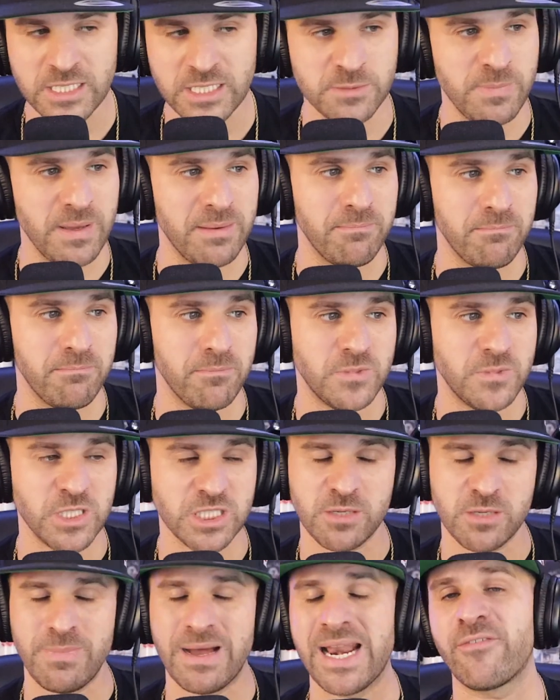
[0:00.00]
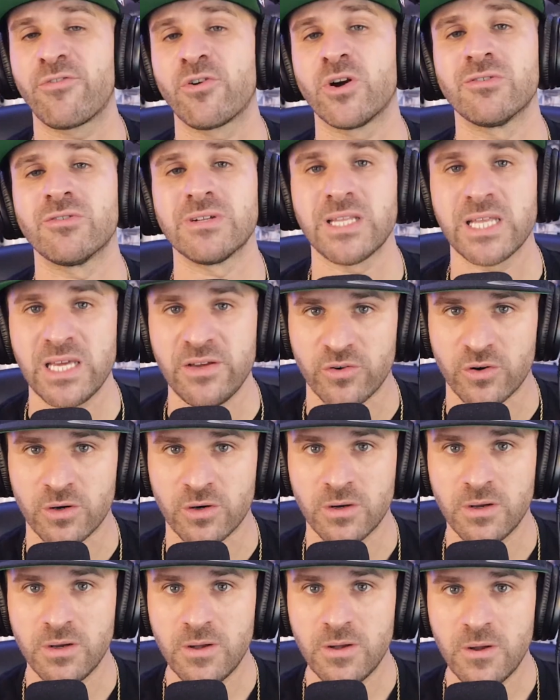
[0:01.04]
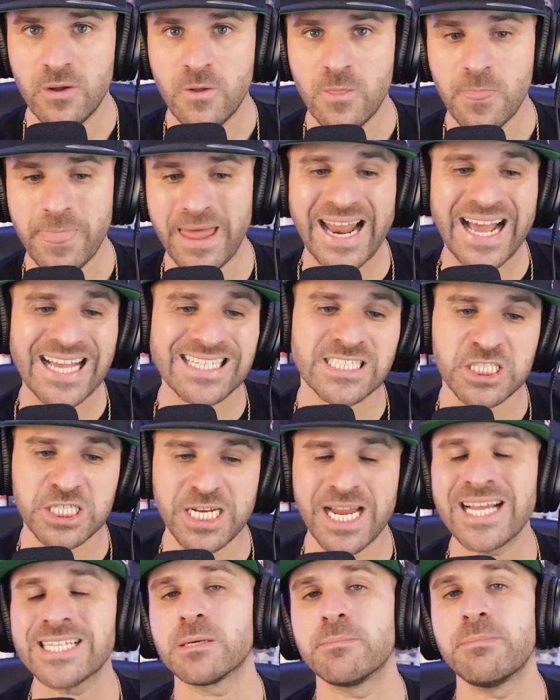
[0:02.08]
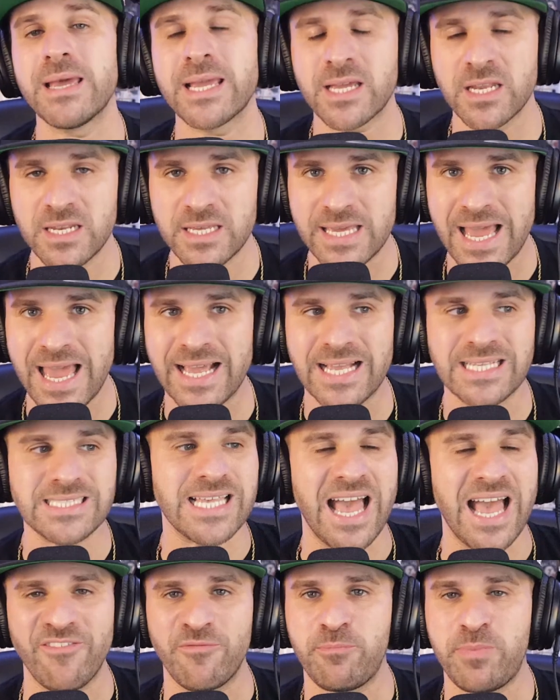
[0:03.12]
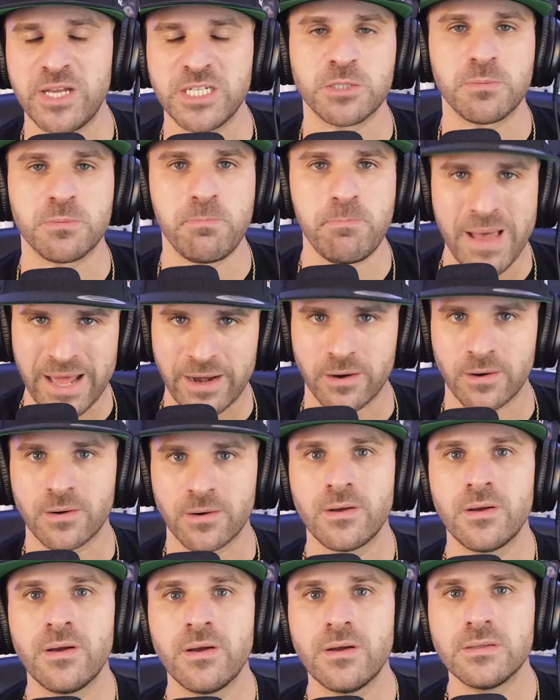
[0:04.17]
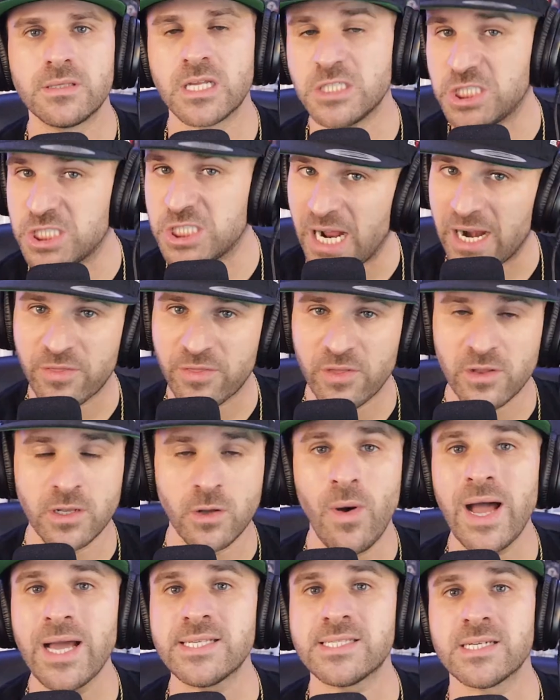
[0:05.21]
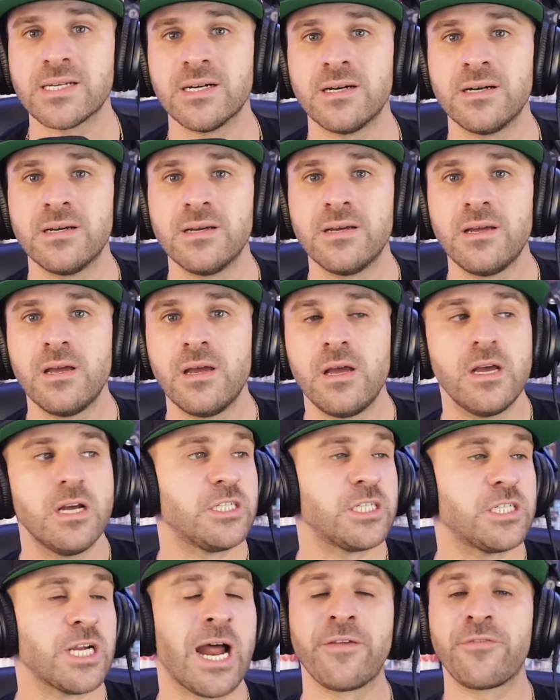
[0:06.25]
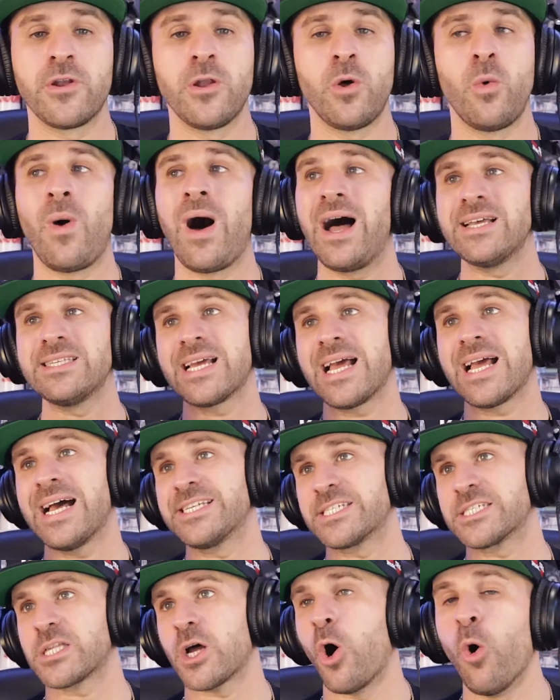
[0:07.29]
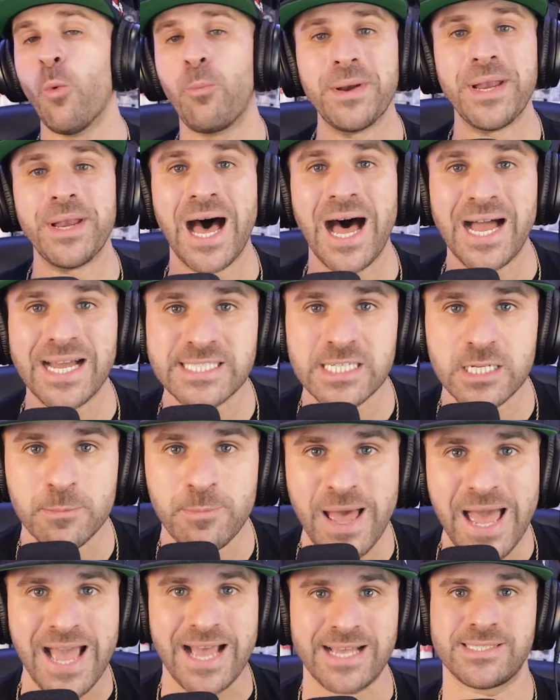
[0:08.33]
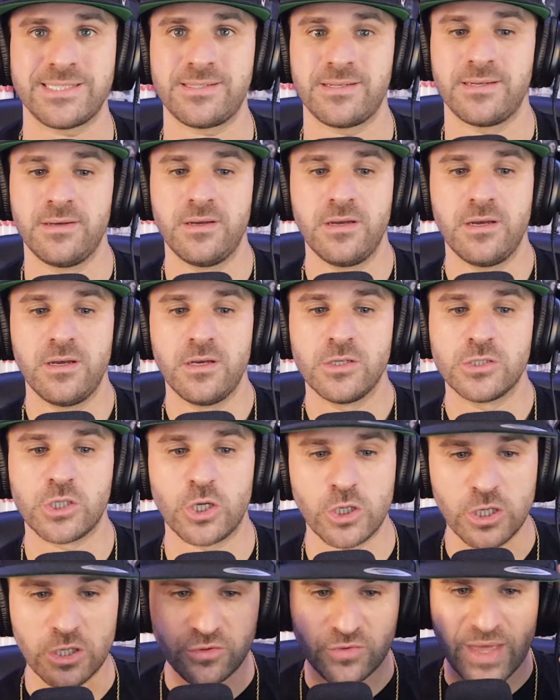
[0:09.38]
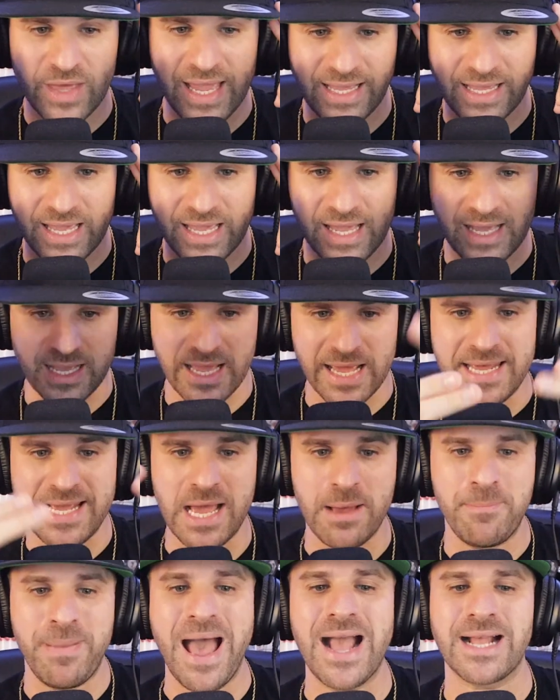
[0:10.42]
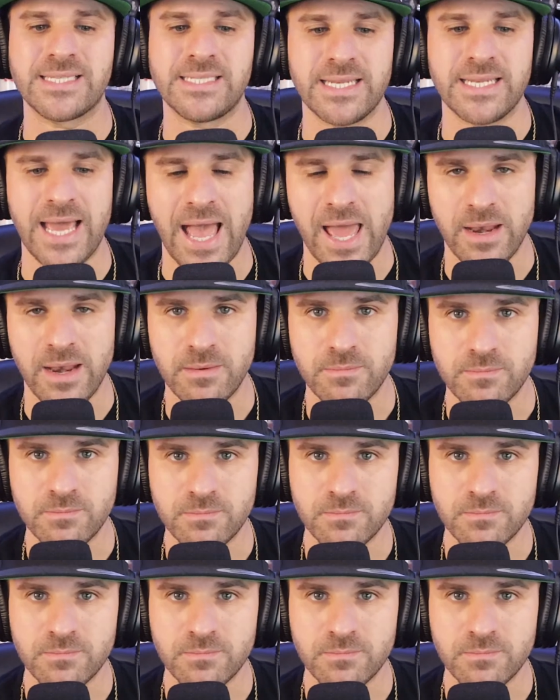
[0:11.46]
There's been just about every reliever that has a chance of making the Yankees have pitched better than Jonathan Loaisiga. Jonathan Loaisiga has just opened eyes in the past. So you're thinking, can he get back to that?